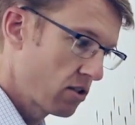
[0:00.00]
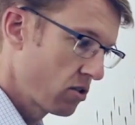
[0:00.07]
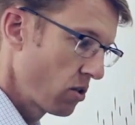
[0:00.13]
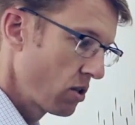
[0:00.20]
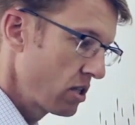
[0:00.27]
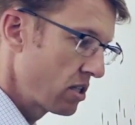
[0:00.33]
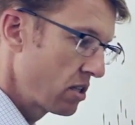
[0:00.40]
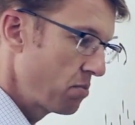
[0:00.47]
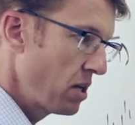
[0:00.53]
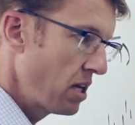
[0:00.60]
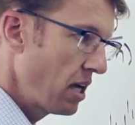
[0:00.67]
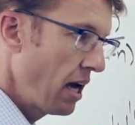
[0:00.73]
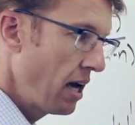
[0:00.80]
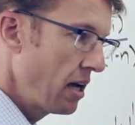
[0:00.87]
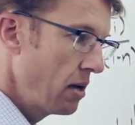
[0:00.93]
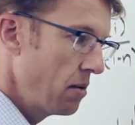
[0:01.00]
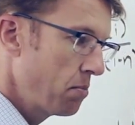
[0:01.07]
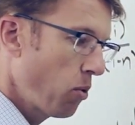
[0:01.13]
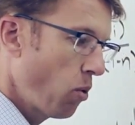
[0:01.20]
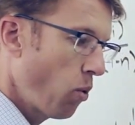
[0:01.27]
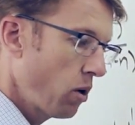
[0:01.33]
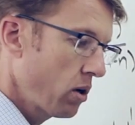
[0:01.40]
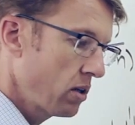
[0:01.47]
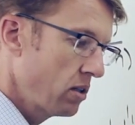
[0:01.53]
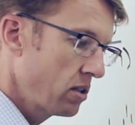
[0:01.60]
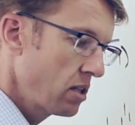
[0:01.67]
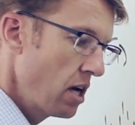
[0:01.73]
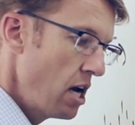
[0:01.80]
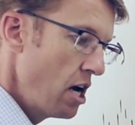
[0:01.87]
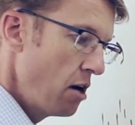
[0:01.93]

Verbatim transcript: So this would be an important